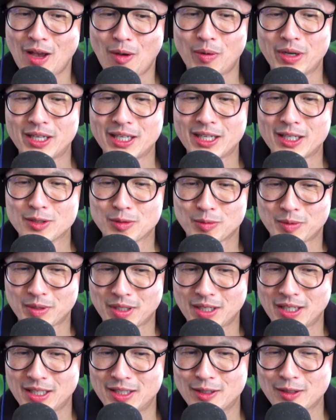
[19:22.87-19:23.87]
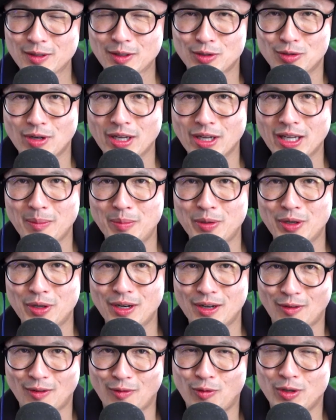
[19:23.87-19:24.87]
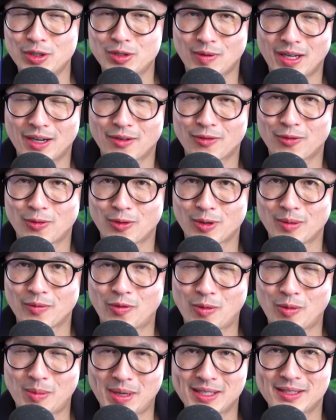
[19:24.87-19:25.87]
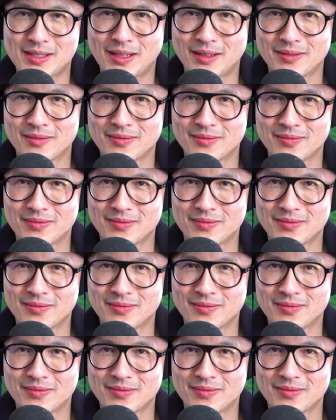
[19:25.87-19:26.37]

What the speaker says: What he did is he took the drink, he put it in a refrigerator for my son.